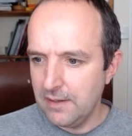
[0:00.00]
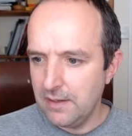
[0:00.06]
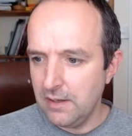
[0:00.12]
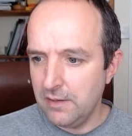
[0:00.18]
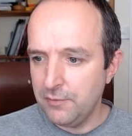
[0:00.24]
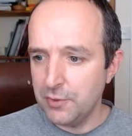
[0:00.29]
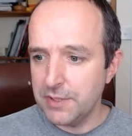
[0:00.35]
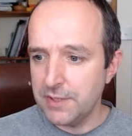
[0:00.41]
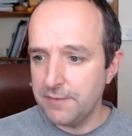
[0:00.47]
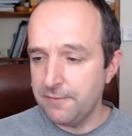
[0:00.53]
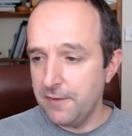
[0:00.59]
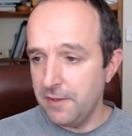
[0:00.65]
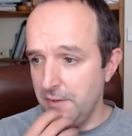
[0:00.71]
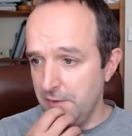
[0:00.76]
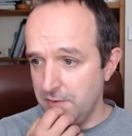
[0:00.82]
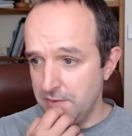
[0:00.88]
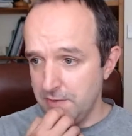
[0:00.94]
I've not done
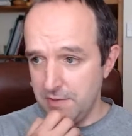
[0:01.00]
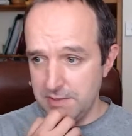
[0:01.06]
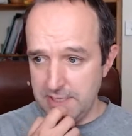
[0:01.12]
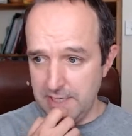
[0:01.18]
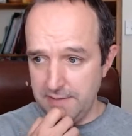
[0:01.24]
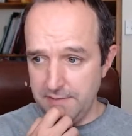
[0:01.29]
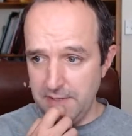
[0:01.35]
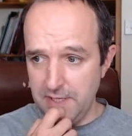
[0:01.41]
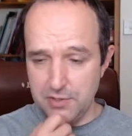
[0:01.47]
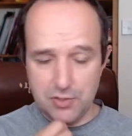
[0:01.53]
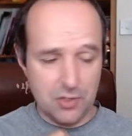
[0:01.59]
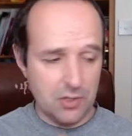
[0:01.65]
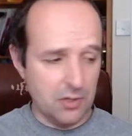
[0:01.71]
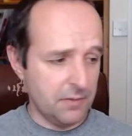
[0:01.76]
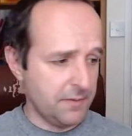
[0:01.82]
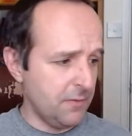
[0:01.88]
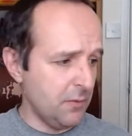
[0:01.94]
photos. I was going to say that's
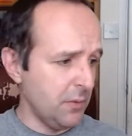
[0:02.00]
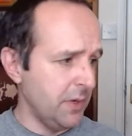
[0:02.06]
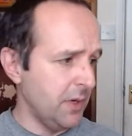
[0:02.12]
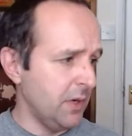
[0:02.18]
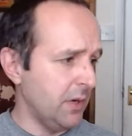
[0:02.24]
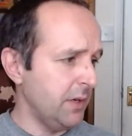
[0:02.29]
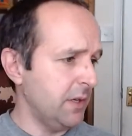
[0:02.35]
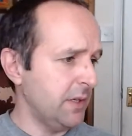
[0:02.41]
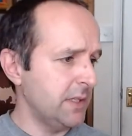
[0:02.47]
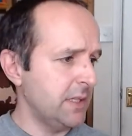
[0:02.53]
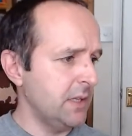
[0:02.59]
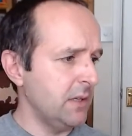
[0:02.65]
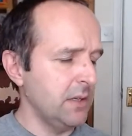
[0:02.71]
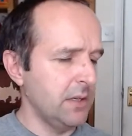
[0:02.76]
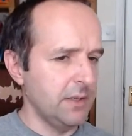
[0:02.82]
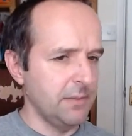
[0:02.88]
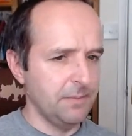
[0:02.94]
draft.
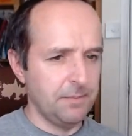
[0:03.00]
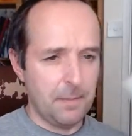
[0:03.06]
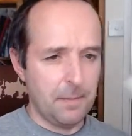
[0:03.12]
$49.99.